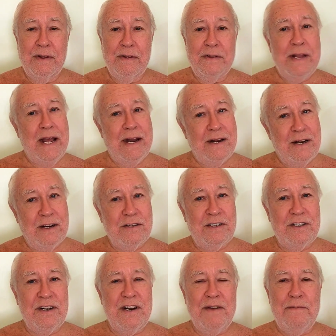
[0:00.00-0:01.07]
then
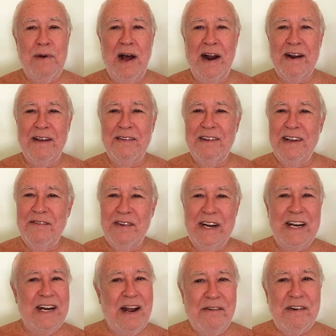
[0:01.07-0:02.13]
there's the Nibbana. But
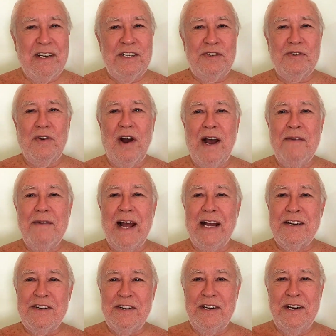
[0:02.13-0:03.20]
he never described
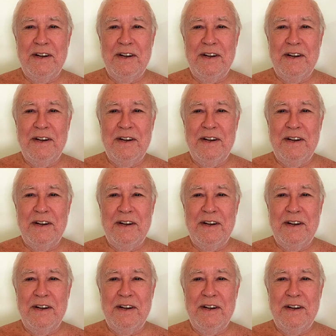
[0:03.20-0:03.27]
actually